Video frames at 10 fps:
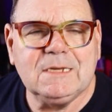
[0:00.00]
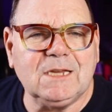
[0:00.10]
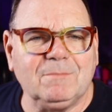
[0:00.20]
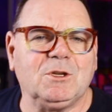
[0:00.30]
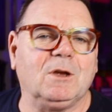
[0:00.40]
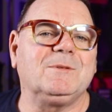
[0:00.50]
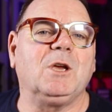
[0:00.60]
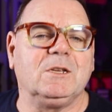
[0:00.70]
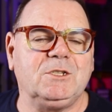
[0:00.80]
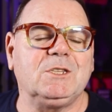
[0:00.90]
Sometimes
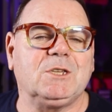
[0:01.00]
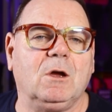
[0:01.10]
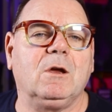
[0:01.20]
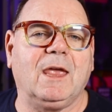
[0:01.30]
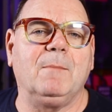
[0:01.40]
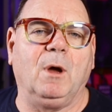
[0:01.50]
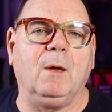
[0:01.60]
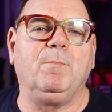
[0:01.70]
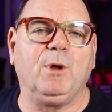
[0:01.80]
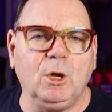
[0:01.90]
I just can't get my
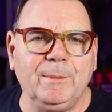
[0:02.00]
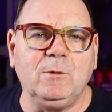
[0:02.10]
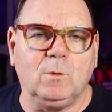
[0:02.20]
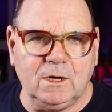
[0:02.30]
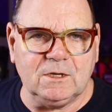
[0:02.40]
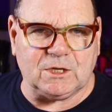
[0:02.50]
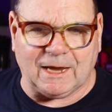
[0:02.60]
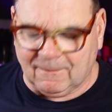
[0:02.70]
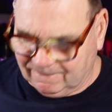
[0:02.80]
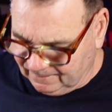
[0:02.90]
blooming words
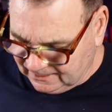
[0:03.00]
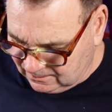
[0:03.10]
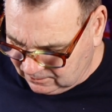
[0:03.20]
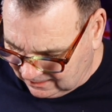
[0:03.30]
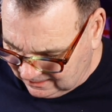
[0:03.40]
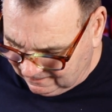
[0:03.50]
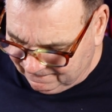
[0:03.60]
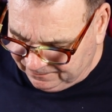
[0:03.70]
out, okay?